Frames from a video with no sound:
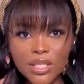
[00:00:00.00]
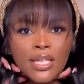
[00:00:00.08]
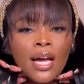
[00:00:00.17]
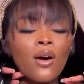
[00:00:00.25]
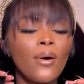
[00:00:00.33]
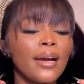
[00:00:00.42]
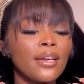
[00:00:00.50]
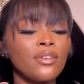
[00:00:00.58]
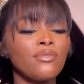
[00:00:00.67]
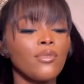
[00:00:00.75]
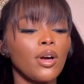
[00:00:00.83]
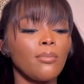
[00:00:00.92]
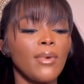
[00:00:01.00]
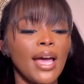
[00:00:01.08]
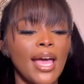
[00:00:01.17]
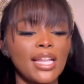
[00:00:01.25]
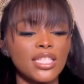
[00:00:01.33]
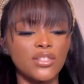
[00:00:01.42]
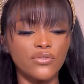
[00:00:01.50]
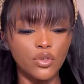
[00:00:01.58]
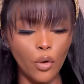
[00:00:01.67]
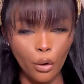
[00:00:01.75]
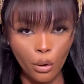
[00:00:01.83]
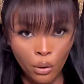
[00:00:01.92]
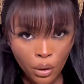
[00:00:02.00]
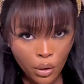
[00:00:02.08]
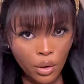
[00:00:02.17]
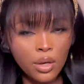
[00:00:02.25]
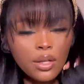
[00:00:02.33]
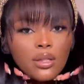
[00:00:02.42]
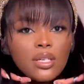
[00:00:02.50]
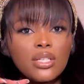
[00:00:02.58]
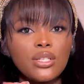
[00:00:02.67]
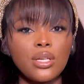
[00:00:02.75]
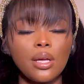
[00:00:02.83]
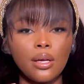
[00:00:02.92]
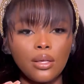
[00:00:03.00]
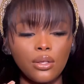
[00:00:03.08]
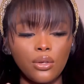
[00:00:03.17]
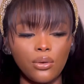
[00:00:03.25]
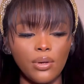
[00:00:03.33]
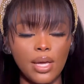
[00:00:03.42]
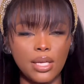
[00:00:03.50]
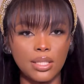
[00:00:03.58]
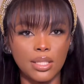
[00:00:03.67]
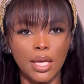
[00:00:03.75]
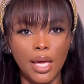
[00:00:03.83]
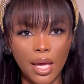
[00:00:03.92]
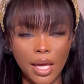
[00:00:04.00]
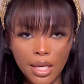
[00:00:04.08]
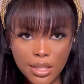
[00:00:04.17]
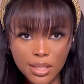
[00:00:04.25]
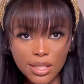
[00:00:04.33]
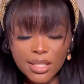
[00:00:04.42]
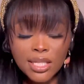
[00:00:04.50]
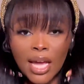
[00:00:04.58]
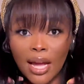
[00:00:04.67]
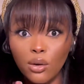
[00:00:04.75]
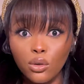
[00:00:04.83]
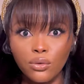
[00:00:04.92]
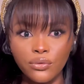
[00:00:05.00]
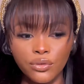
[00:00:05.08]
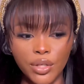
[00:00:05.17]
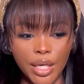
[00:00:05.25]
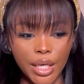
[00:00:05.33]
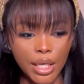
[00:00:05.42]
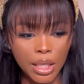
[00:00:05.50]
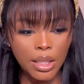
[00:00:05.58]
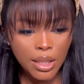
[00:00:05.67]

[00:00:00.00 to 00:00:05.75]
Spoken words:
tell, I can run my hands through this unit. It is tangle free.